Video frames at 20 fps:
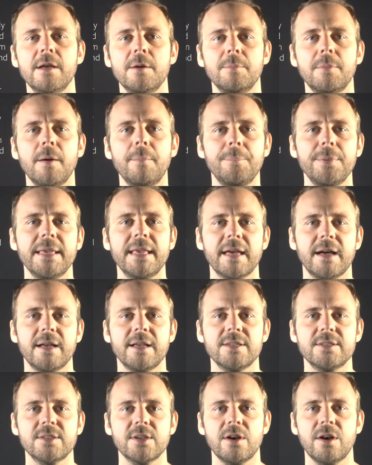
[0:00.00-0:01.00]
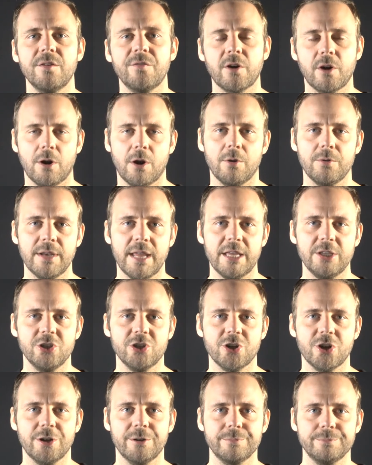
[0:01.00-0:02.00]
but because of our own
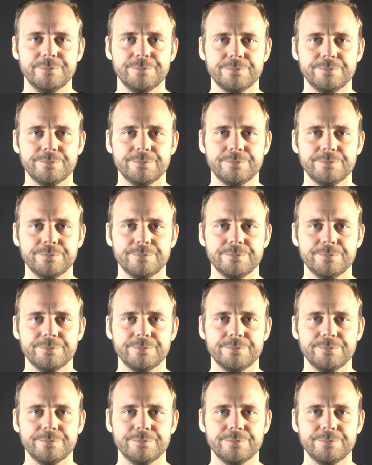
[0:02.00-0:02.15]
nature.